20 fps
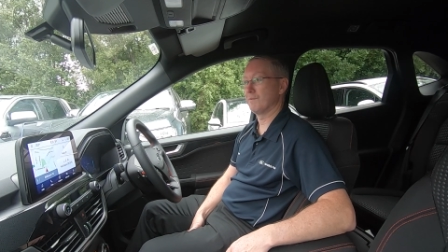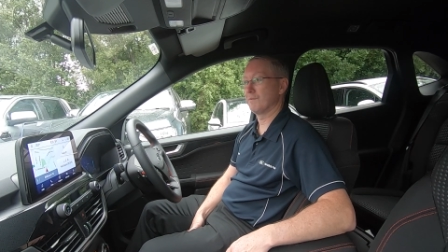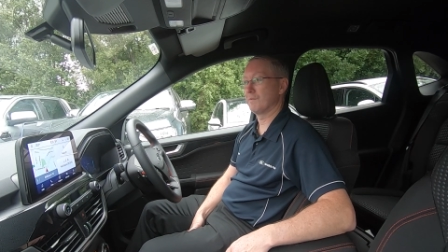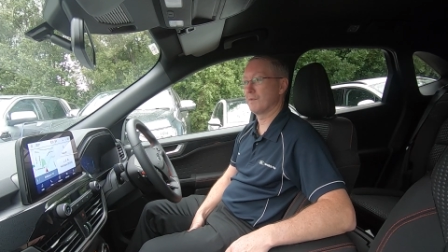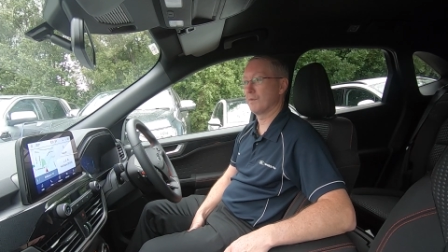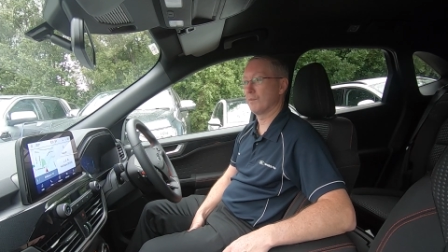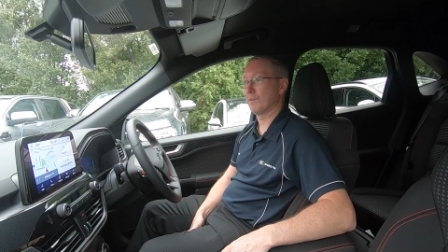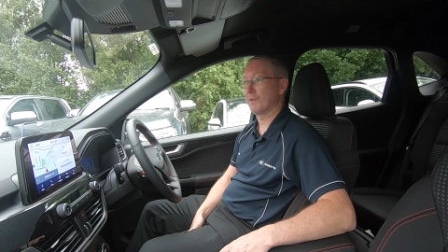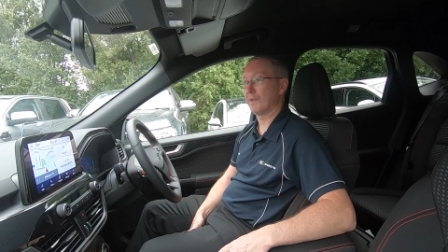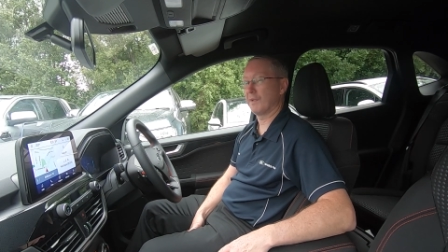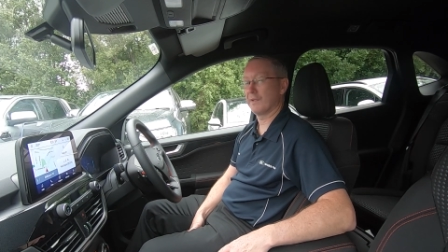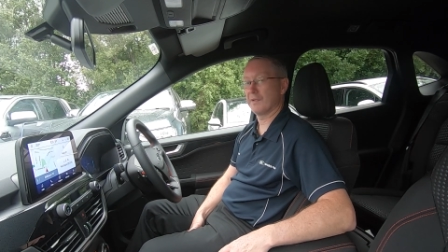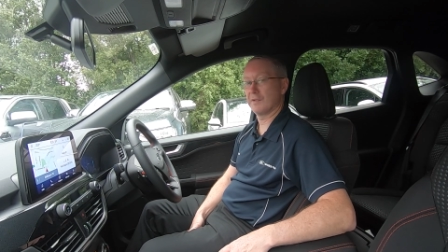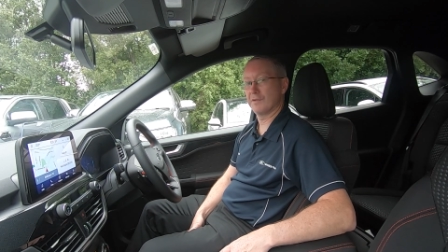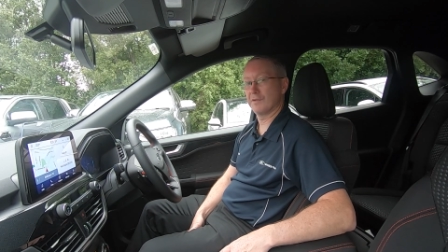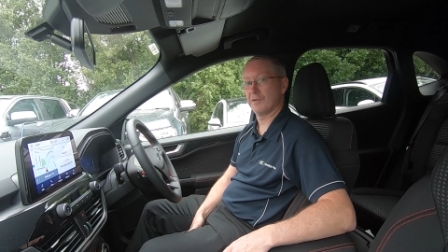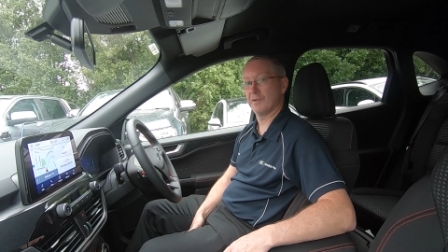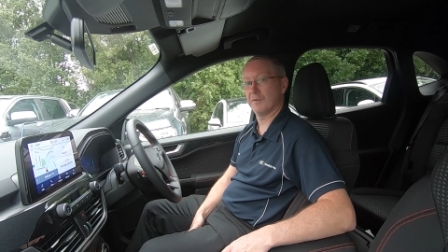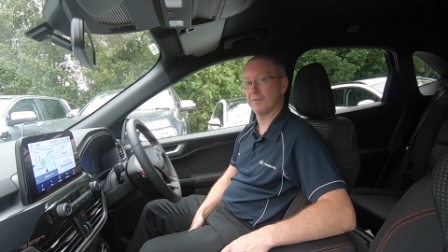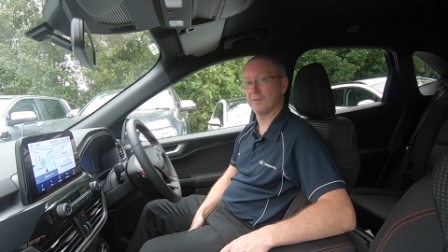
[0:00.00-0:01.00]
So when I get the
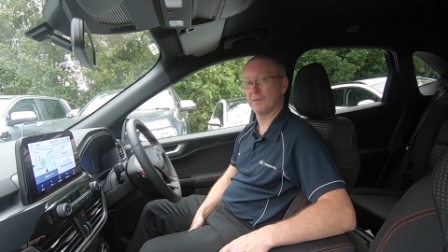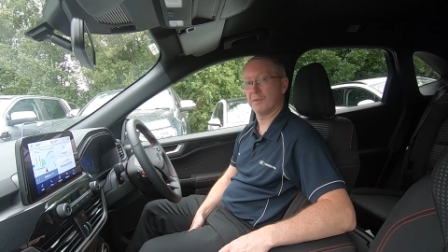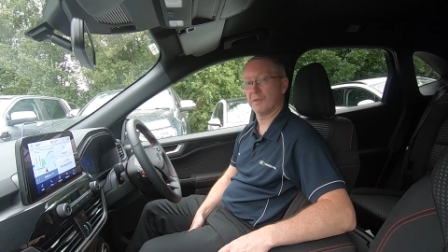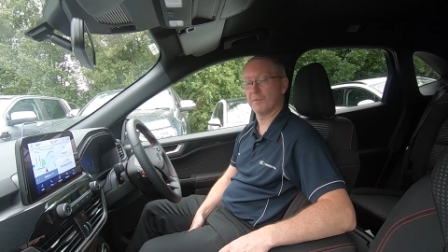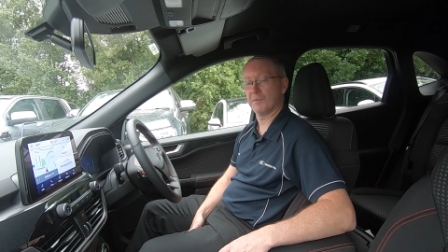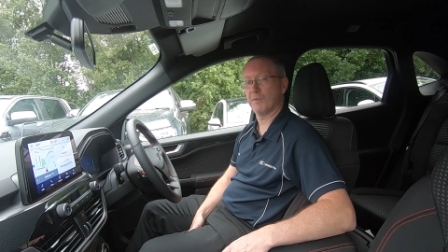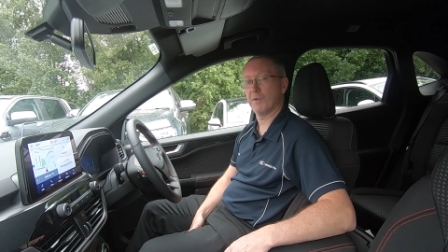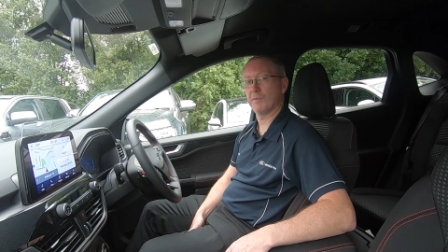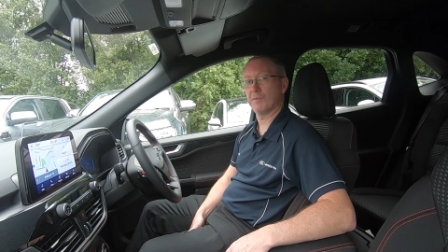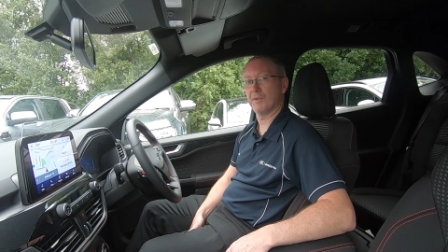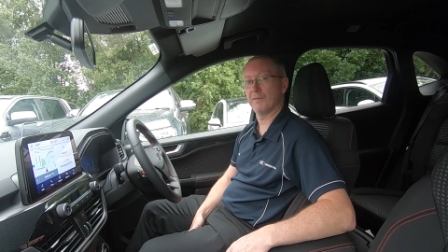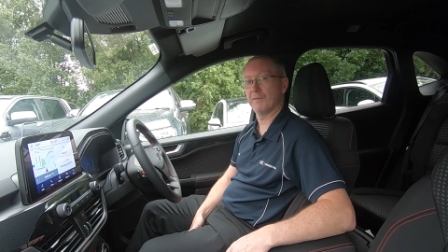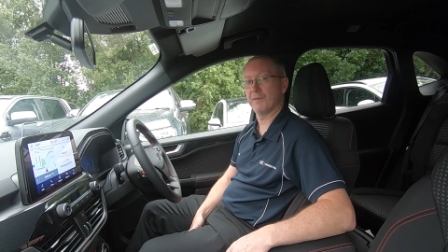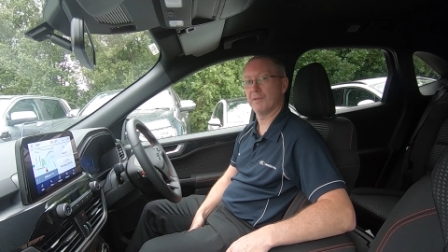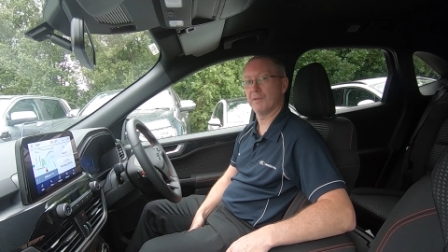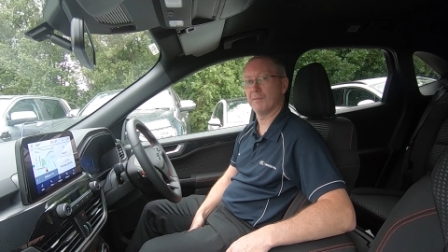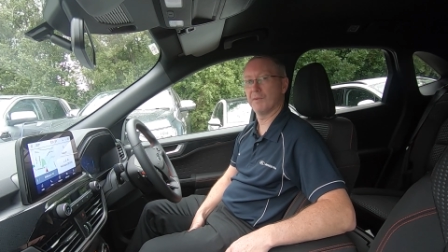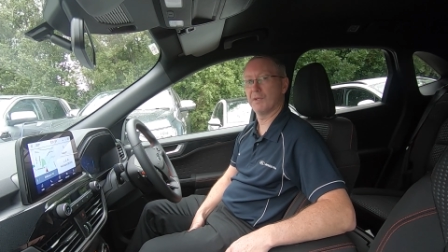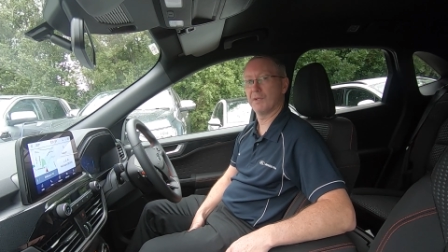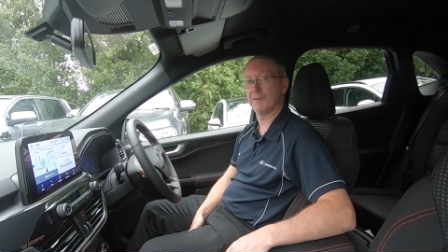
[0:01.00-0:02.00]
chance, I'm going to pop over there
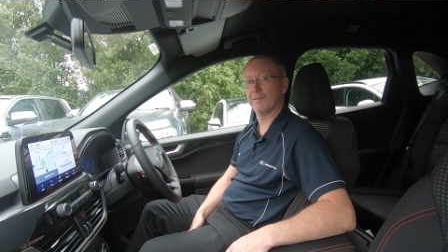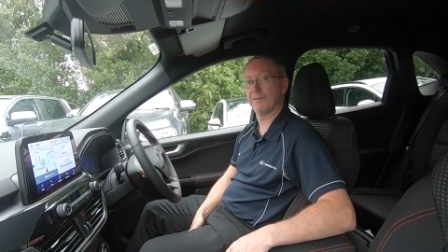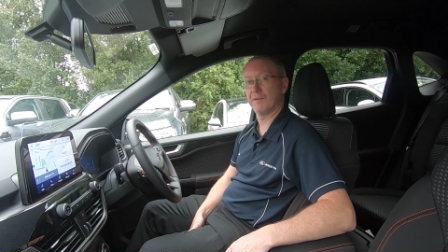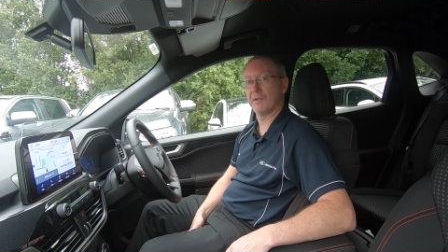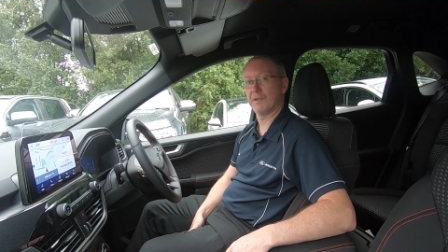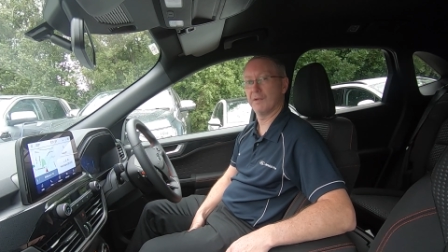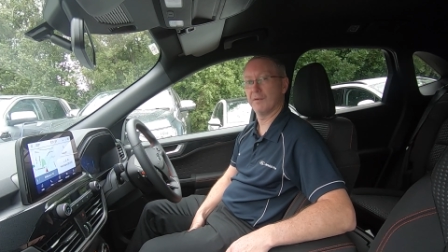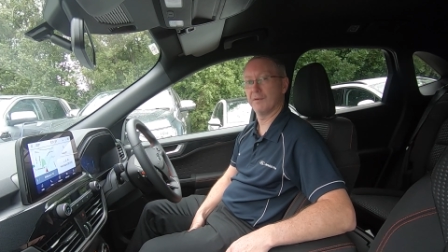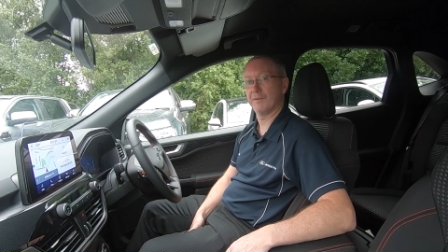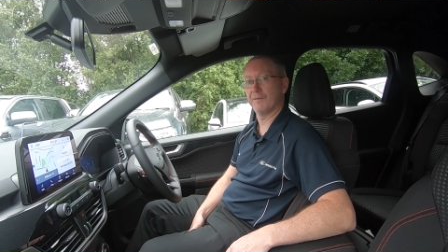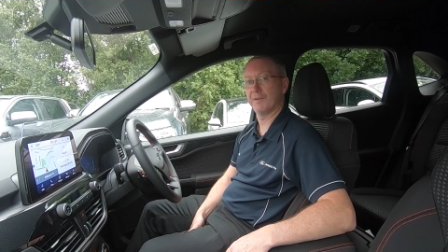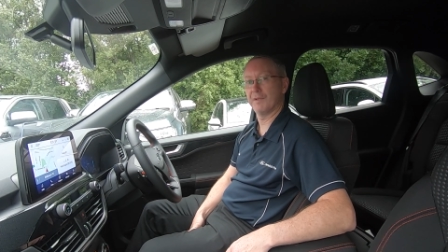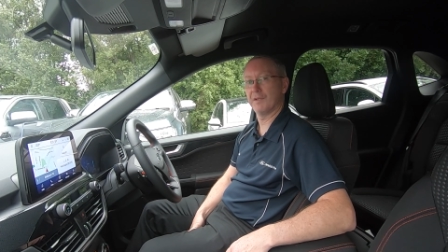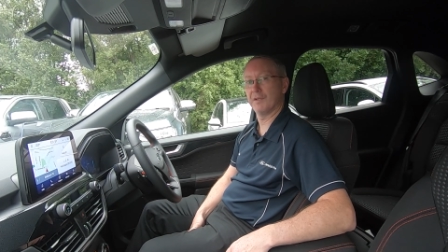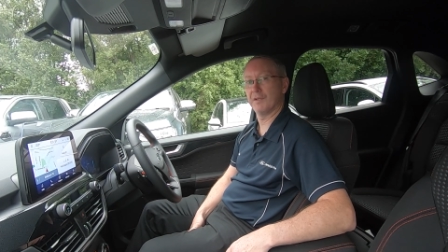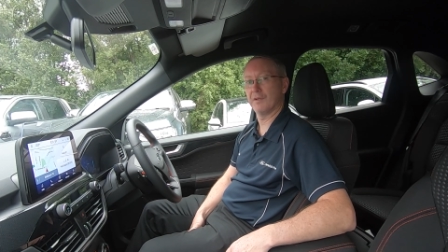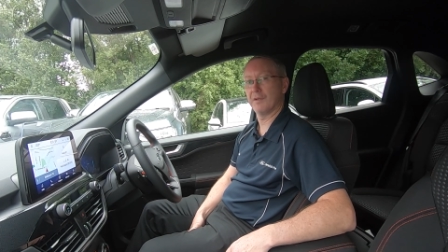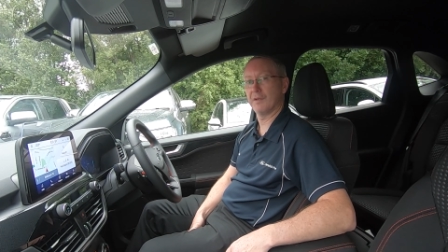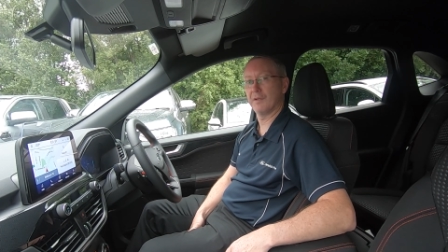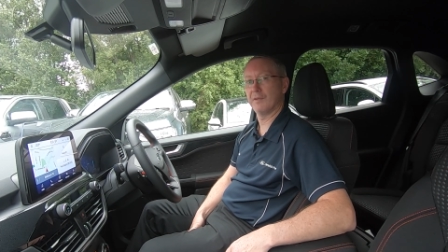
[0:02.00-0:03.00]
and make a video of the
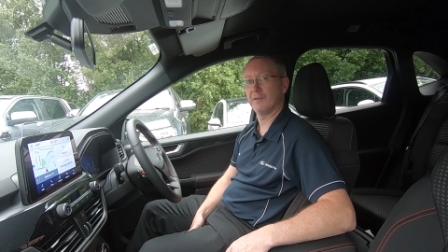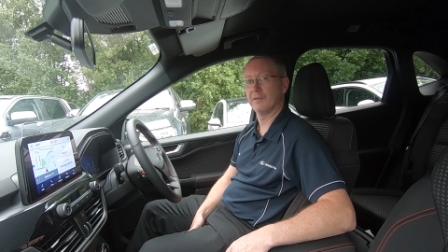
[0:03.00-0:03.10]
Vignale,